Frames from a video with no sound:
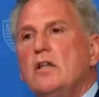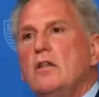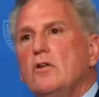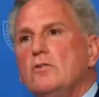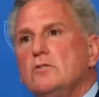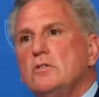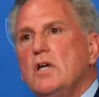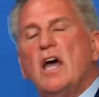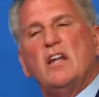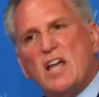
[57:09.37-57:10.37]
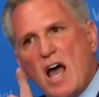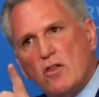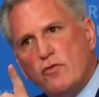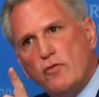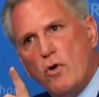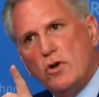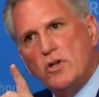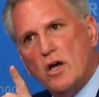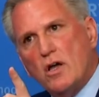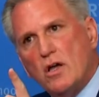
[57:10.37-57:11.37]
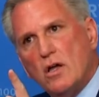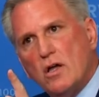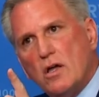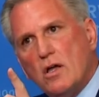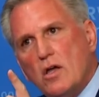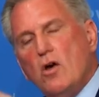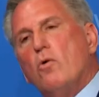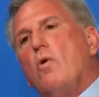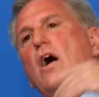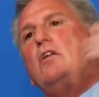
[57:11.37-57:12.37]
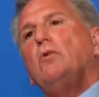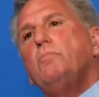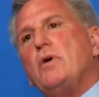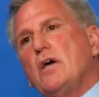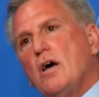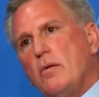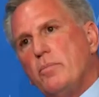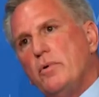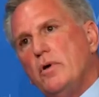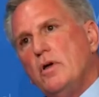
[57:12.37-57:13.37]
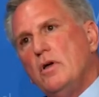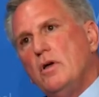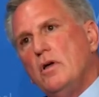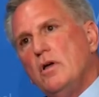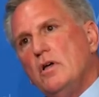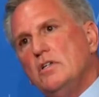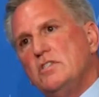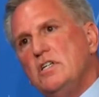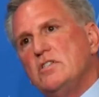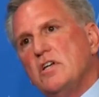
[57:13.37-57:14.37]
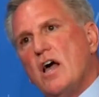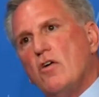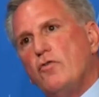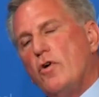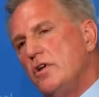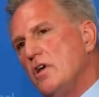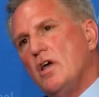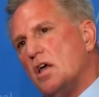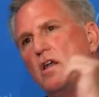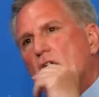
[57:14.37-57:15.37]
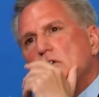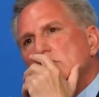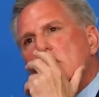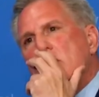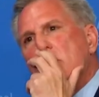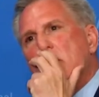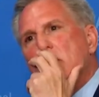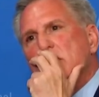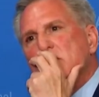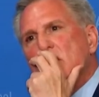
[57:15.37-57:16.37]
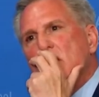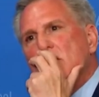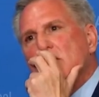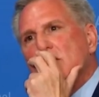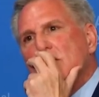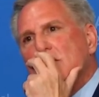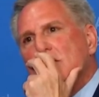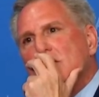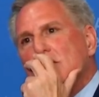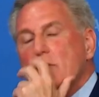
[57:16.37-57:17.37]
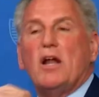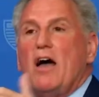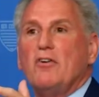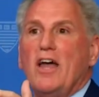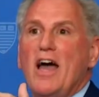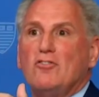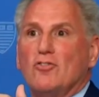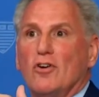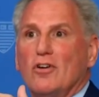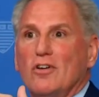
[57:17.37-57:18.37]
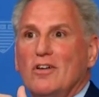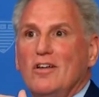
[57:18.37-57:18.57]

did they lose? And in California, why did we pick up seats in California and not lose any Republicans there? I mean, I have an answer.